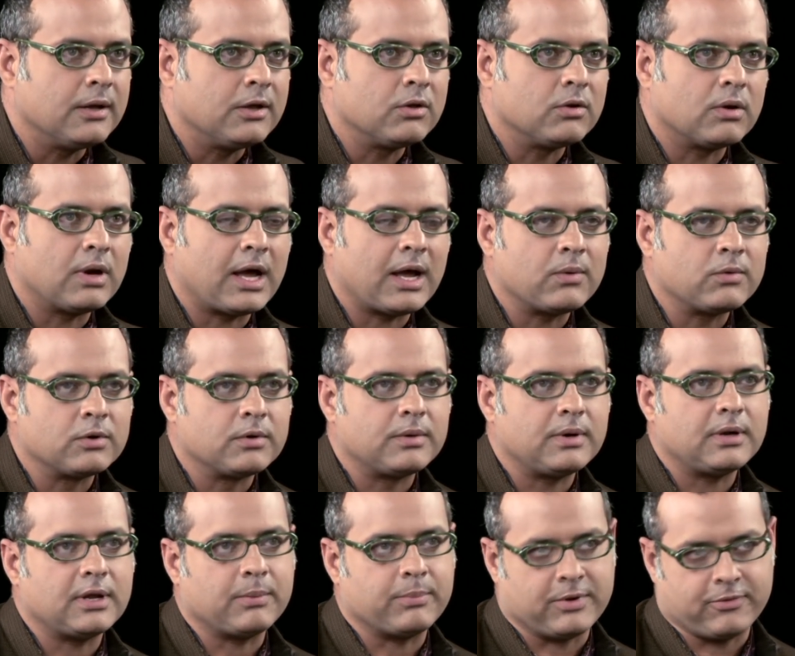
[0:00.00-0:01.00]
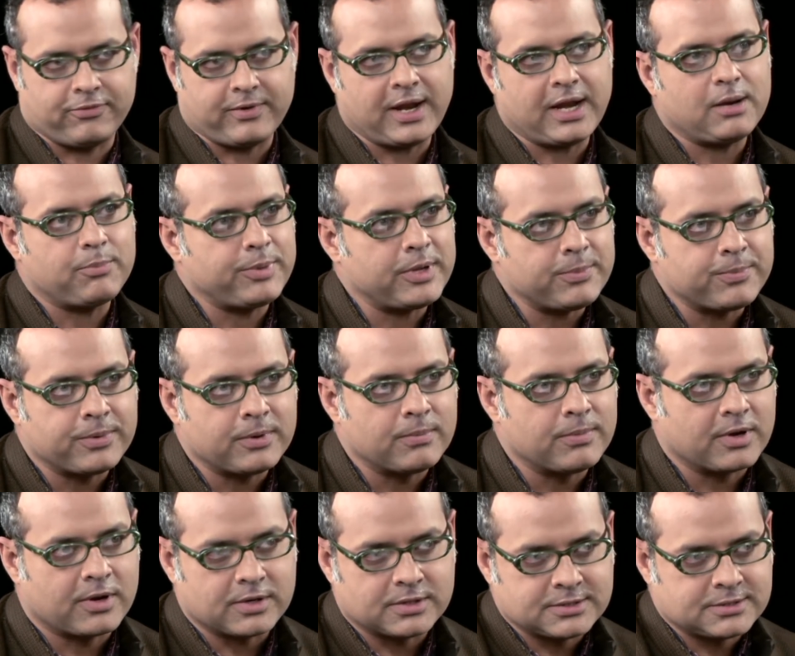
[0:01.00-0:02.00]
You know, I would befriend people
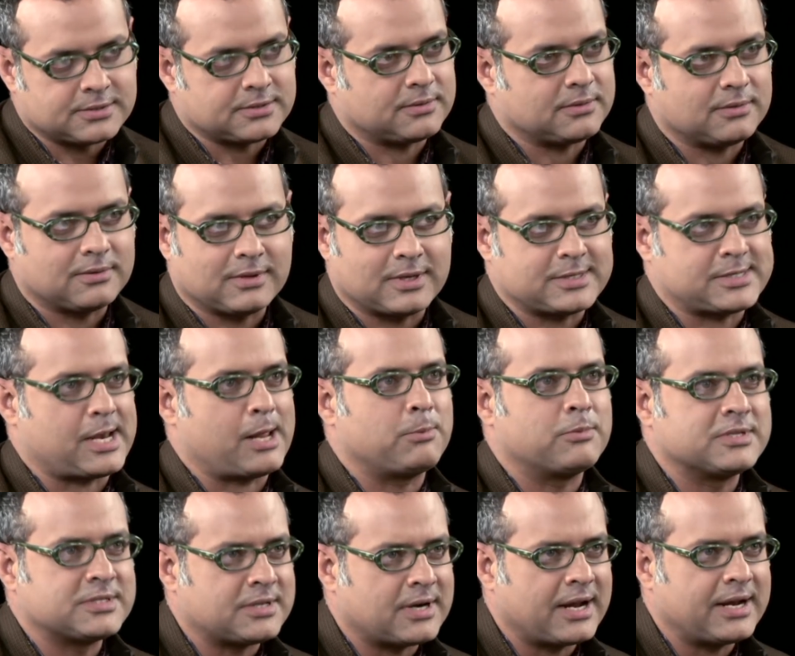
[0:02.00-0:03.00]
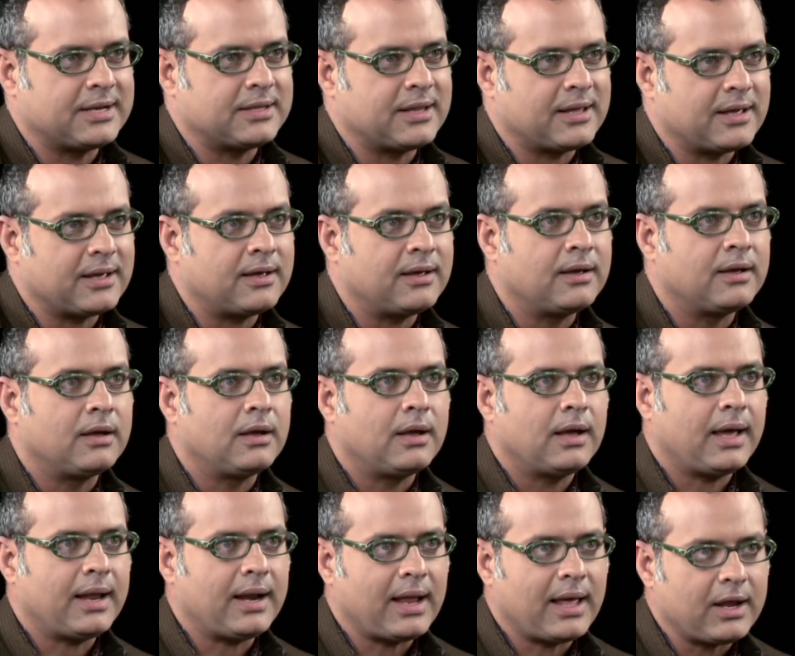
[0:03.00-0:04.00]
because the slum is right there,
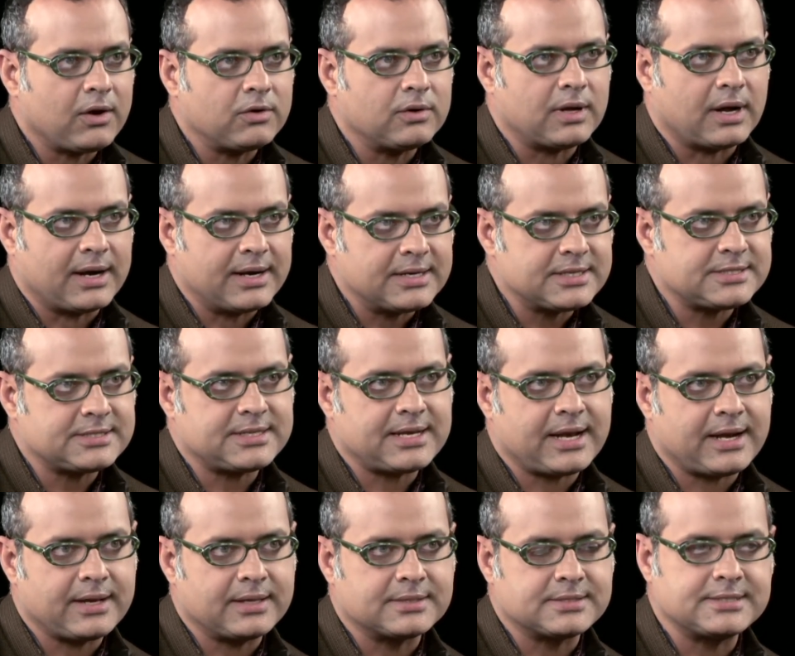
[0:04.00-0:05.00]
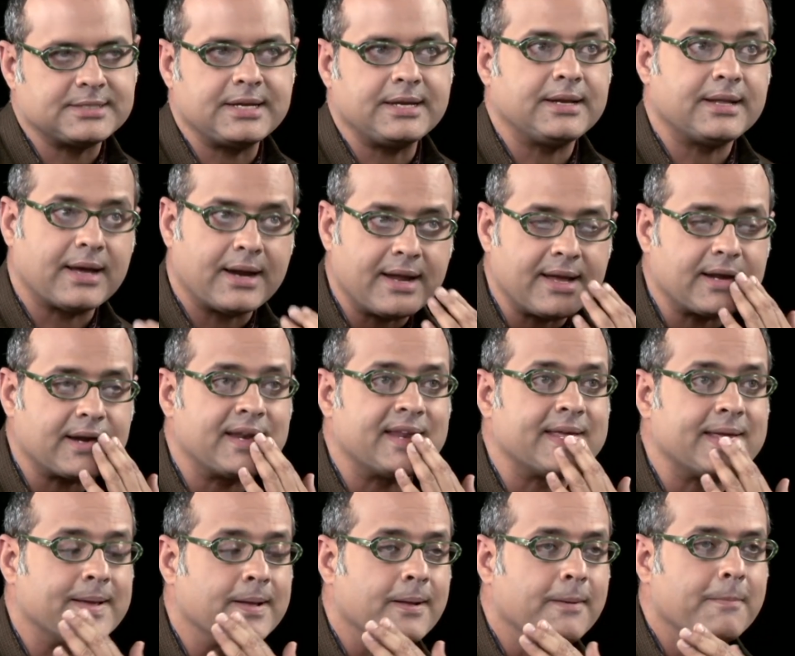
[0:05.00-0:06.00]
and I could understand and see
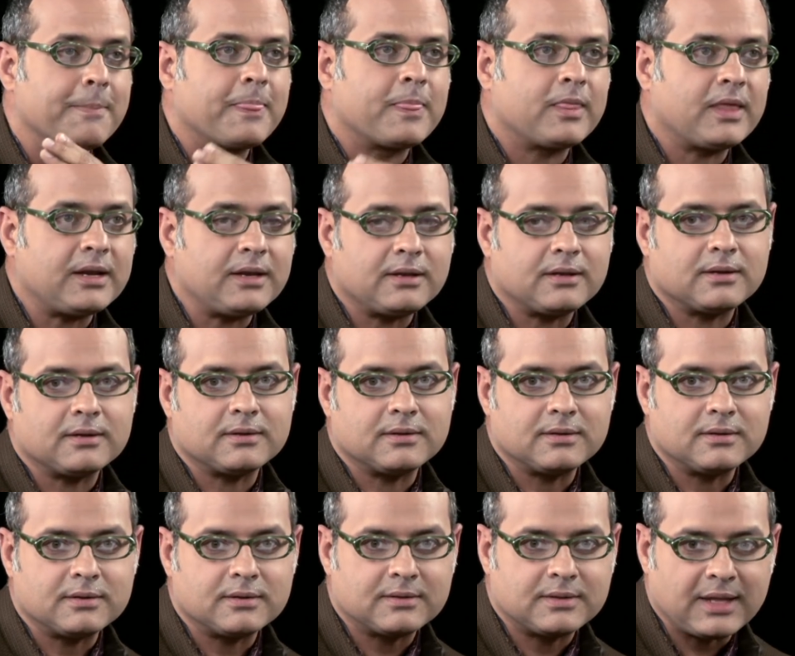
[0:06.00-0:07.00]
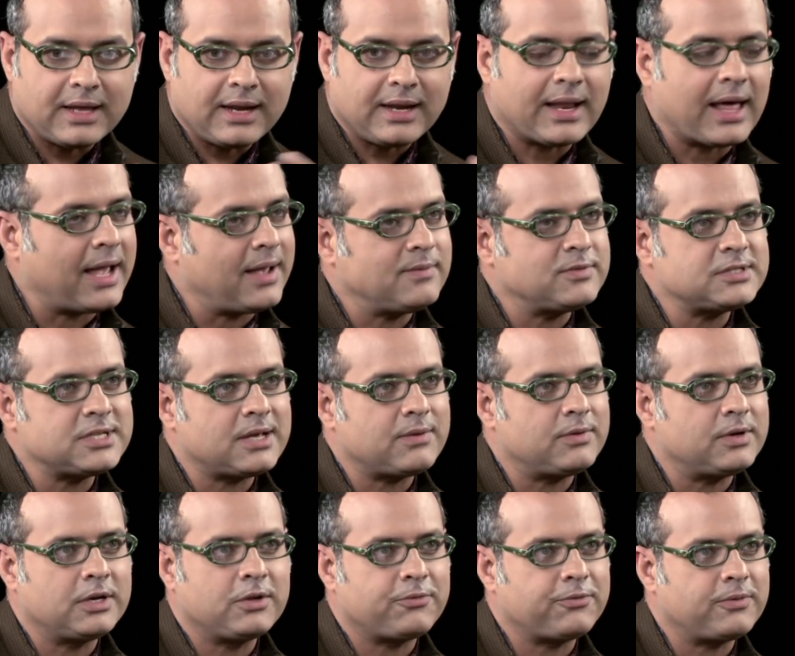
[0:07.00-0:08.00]
directly that their lives have
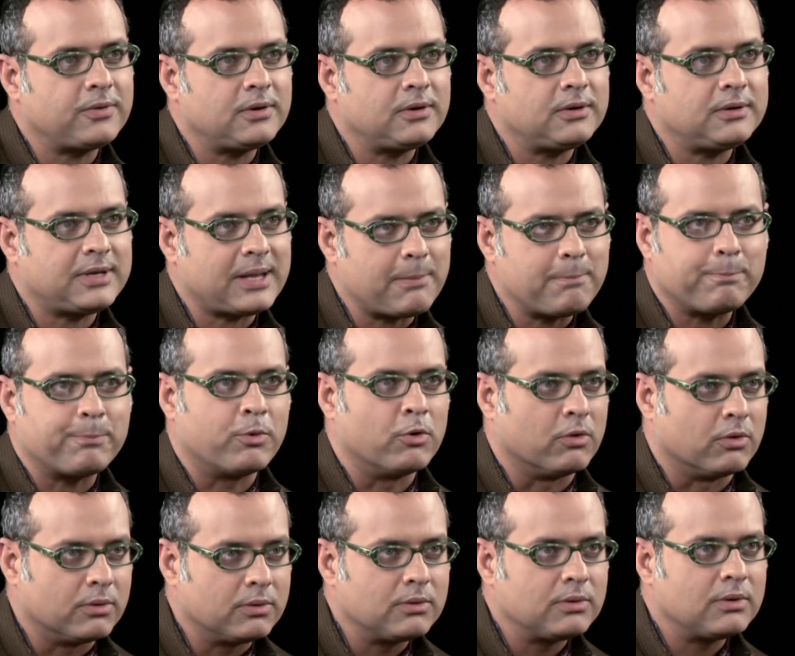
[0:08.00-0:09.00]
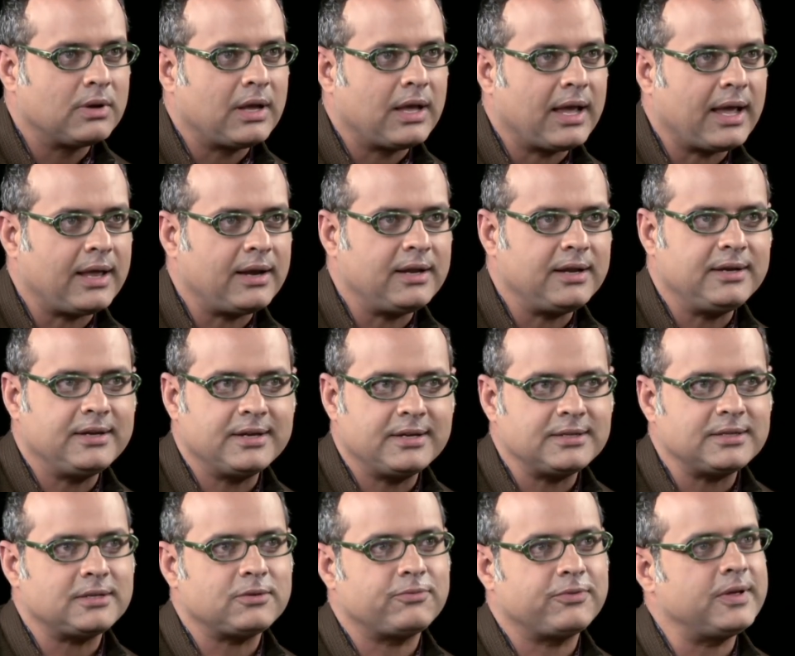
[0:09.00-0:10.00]
a different tempo, and it
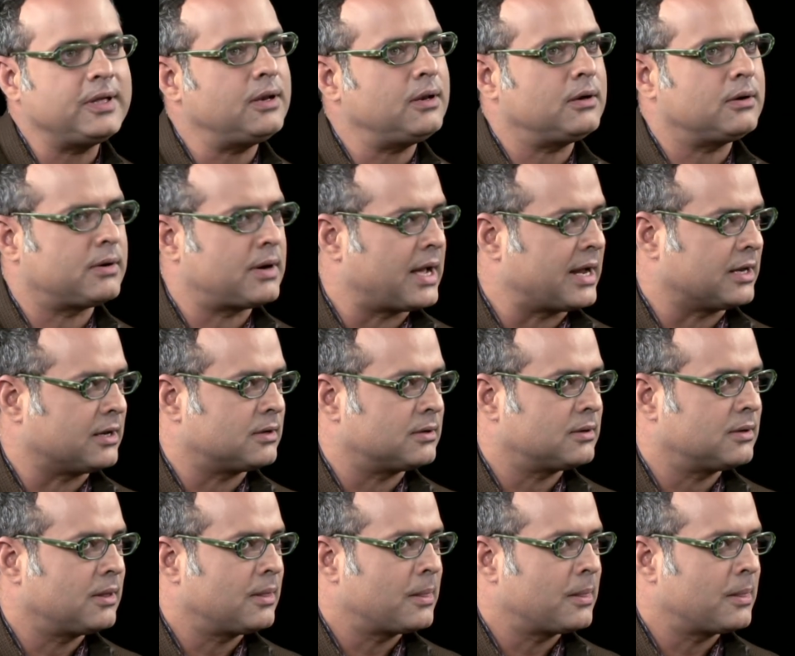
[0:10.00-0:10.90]
didn't feel right.